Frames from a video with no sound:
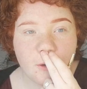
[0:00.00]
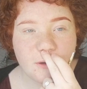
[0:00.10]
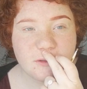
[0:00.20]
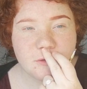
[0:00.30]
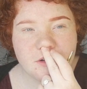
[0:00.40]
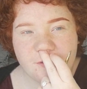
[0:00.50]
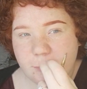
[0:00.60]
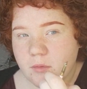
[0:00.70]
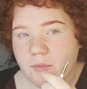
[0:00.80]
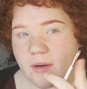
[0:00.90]
always normally
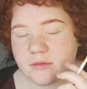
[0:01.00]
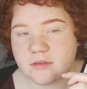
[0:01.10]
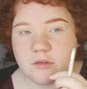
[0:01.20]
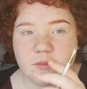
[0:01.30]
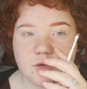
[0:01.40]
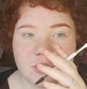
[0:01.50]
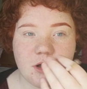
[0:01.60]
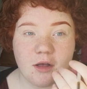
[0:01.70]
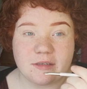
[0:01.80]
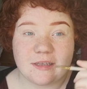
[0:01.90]
film my brows in too much, you
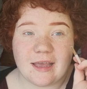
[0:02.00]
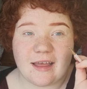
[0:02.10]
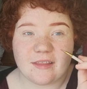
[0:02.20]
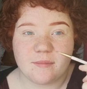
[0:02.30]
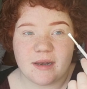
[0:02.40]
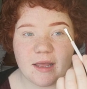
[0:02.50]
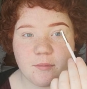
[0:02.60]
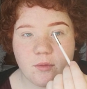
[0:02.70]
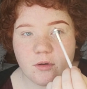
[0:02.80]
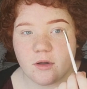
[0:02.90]
can't see it at the minute,
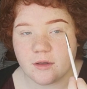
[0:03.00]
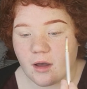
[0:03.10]
but like